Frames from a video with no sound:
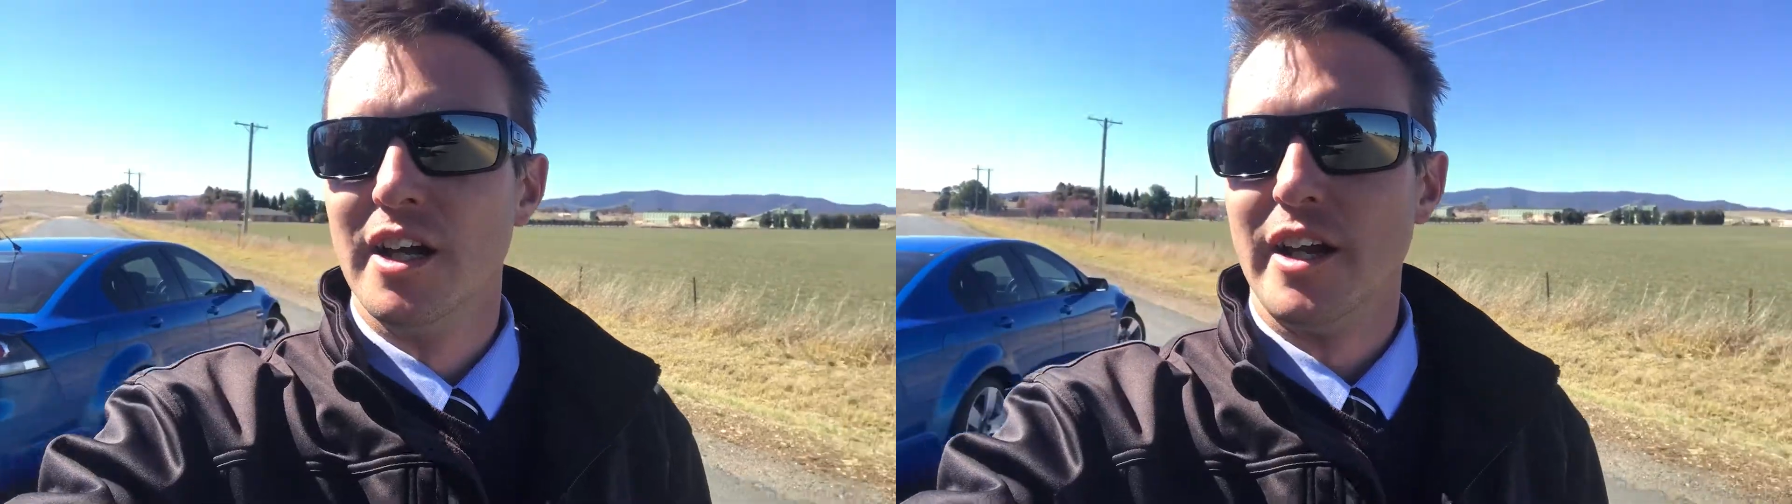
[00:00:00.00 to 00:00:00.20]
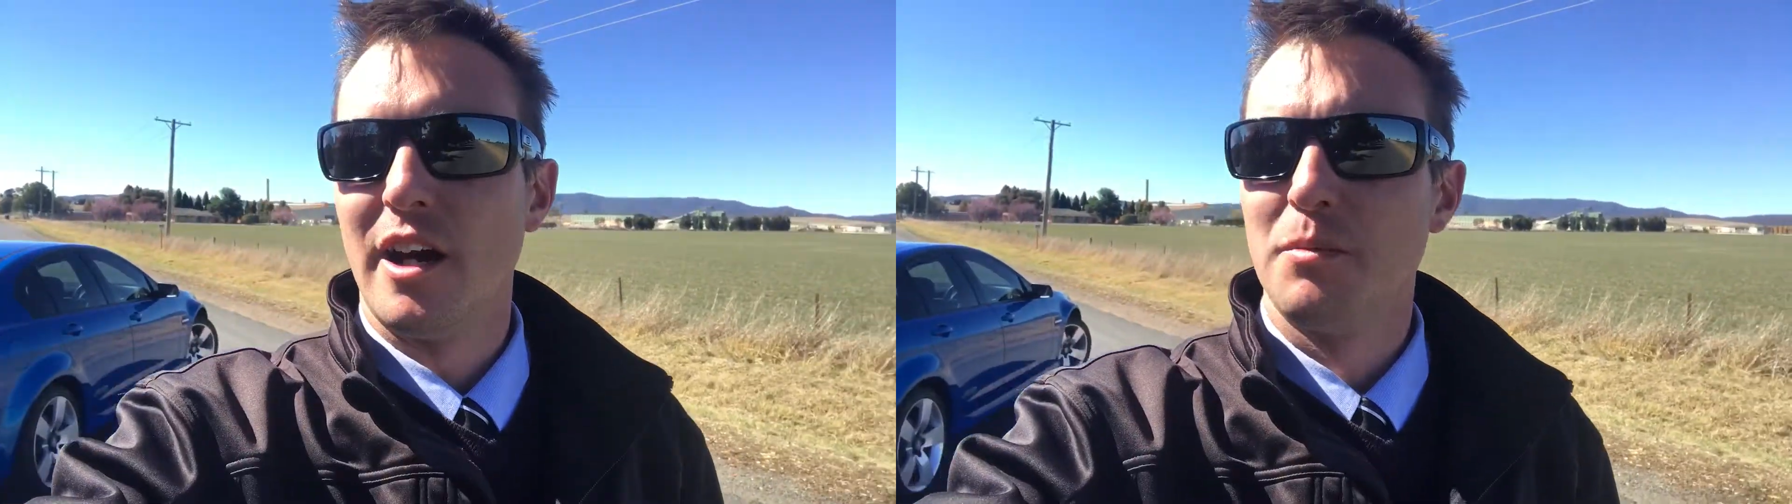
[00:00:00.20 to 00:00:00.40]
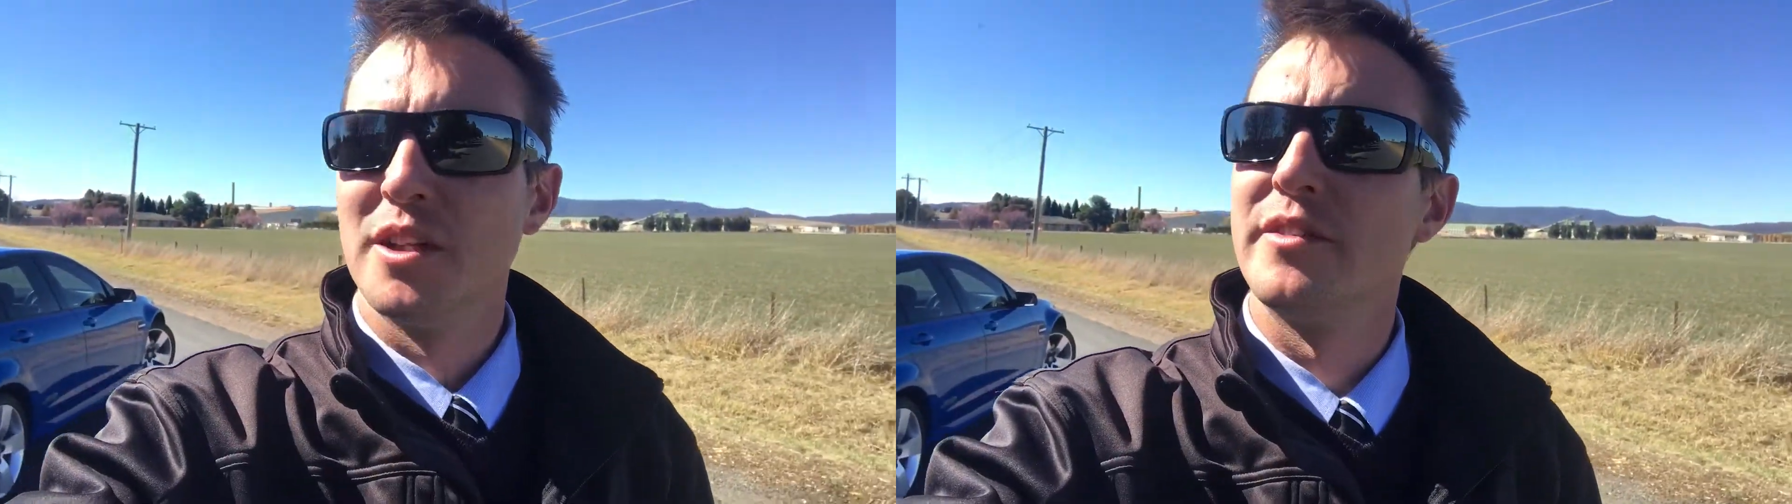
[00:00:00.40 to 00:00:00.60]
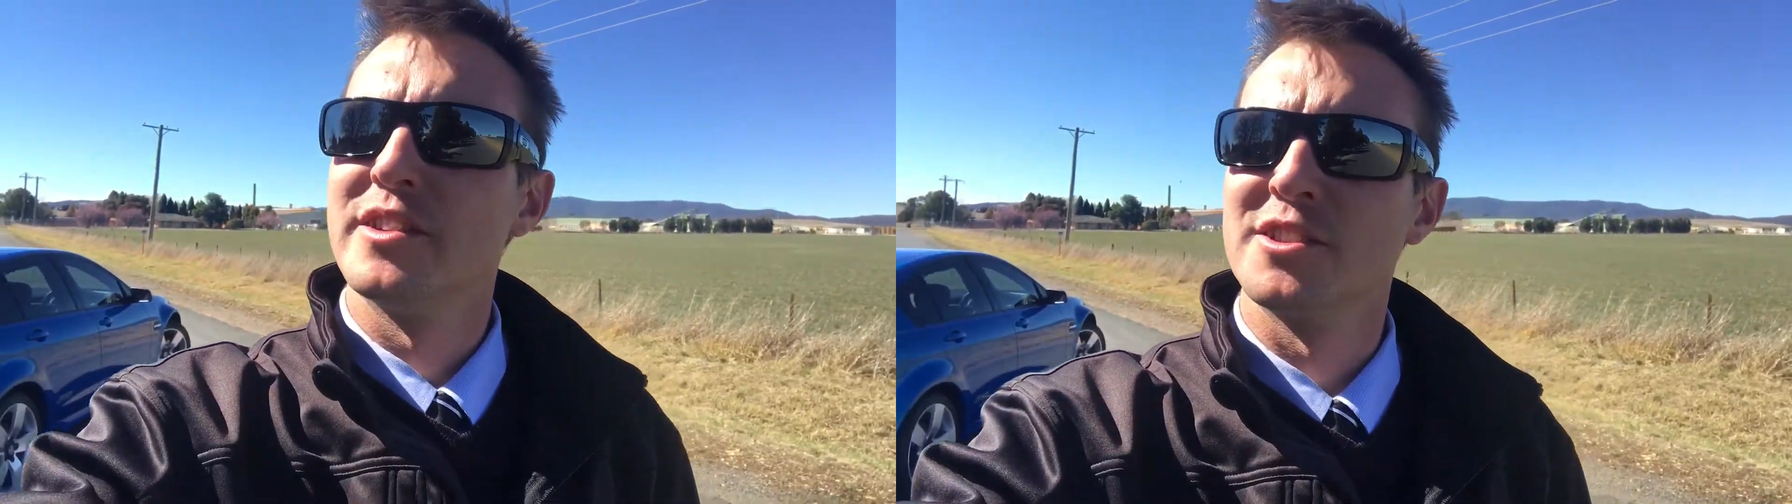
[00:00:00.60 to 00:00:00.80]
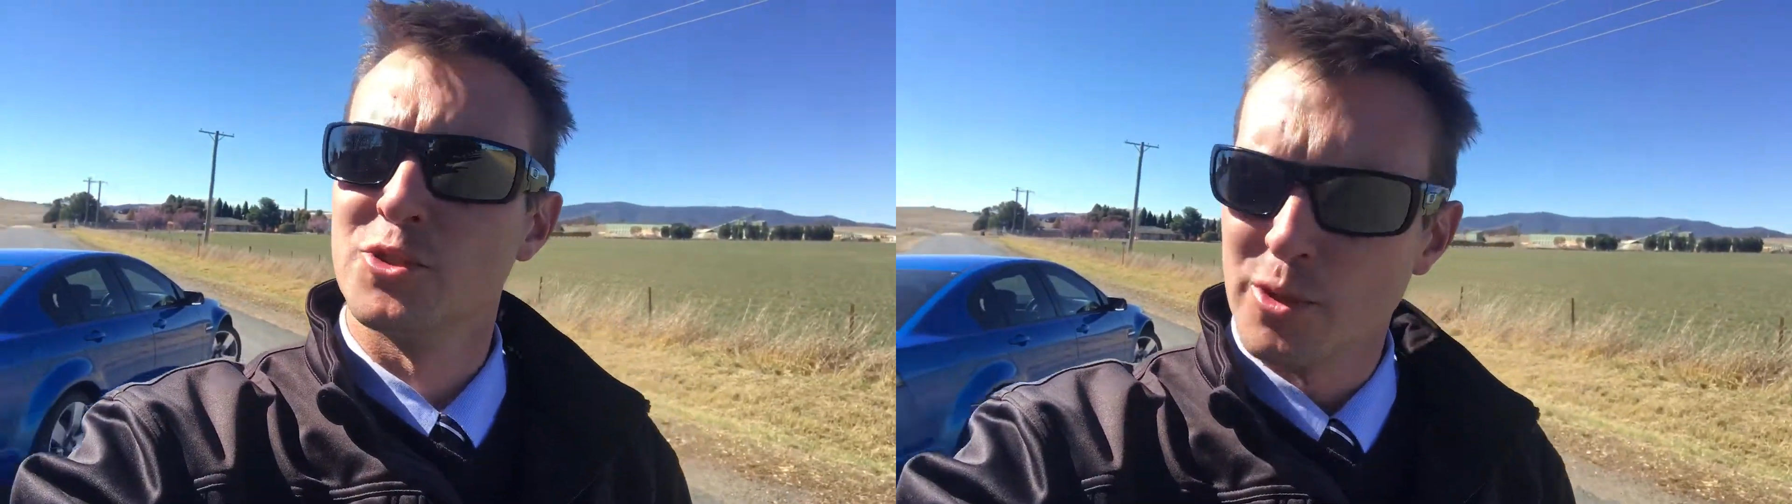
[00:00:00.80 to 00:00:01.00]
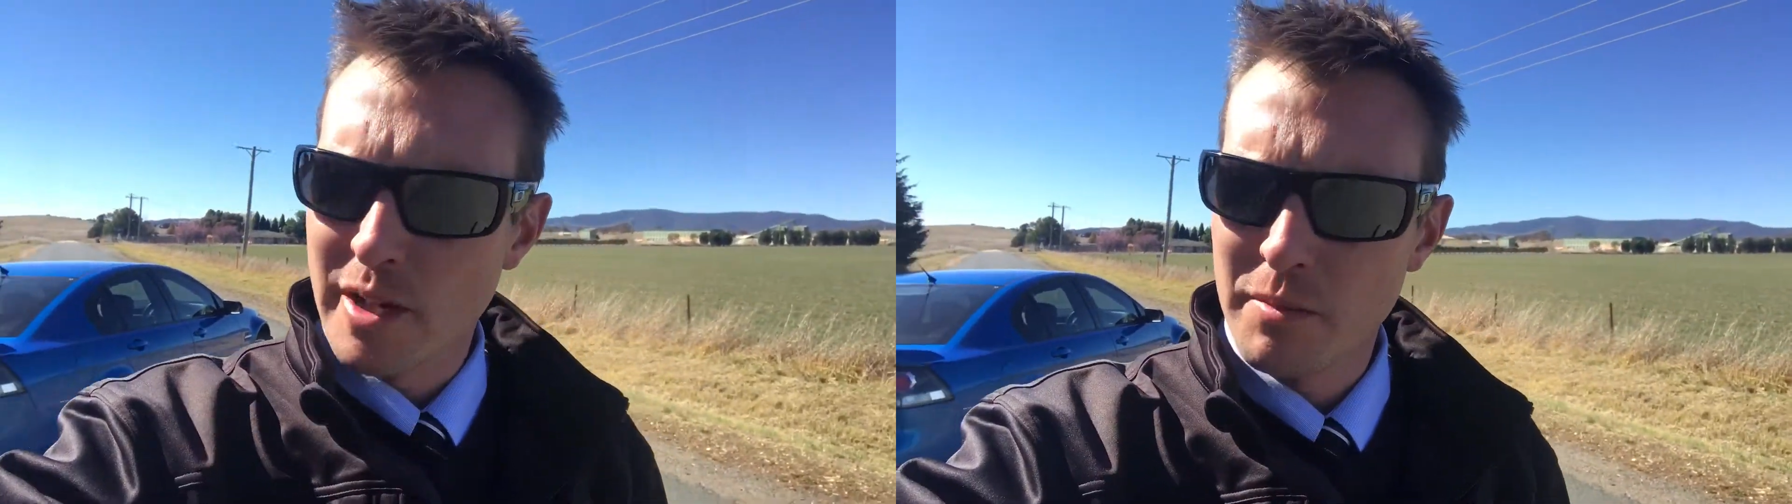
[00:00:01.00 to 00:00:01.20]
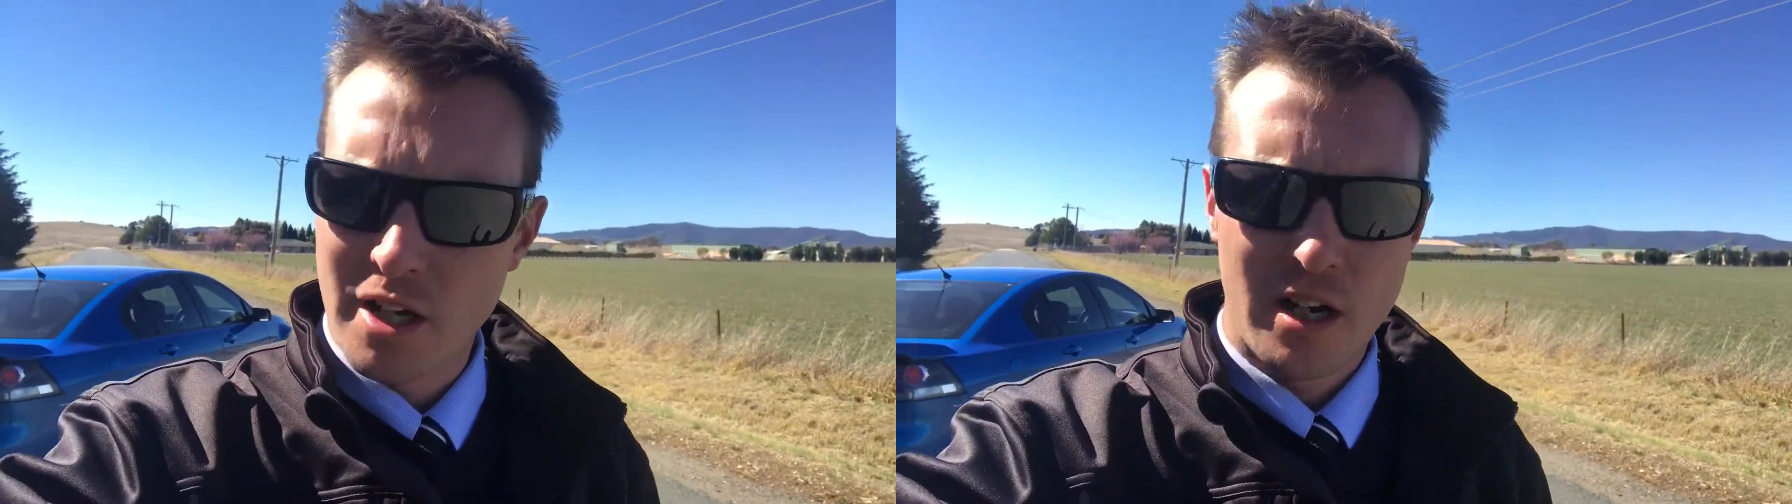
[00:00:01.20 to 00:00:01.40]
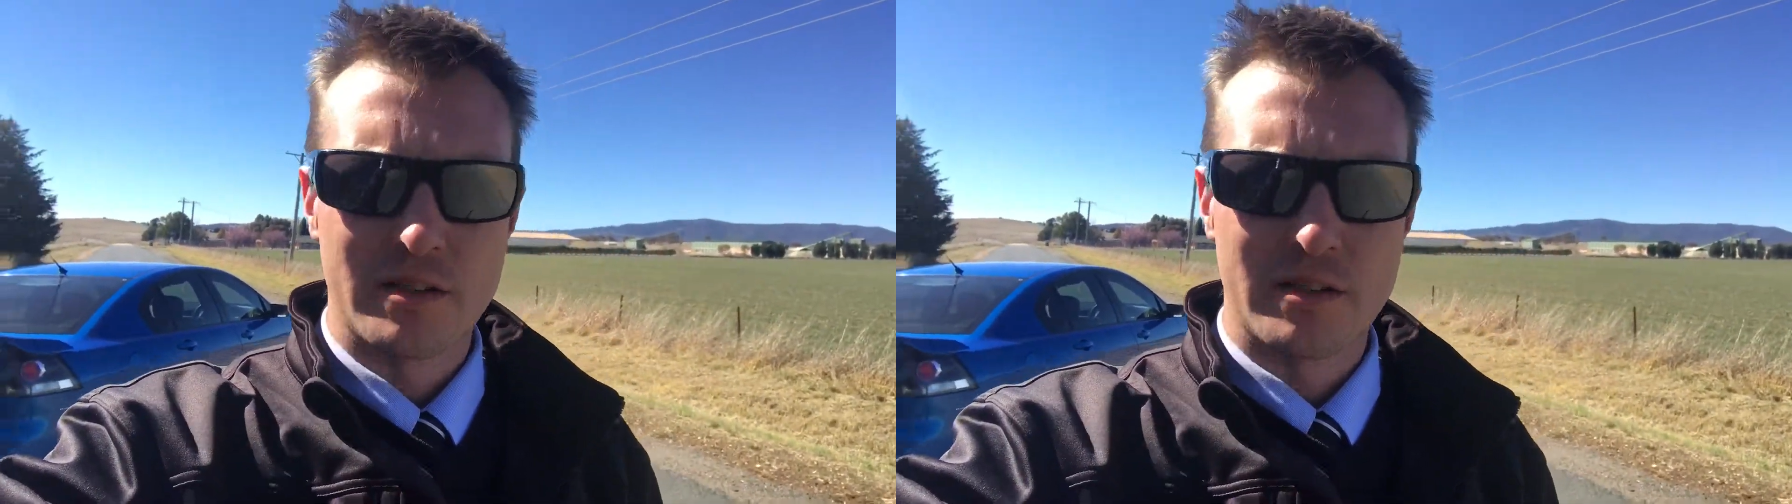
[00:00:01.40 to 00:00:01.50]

Now I believe it is a dream car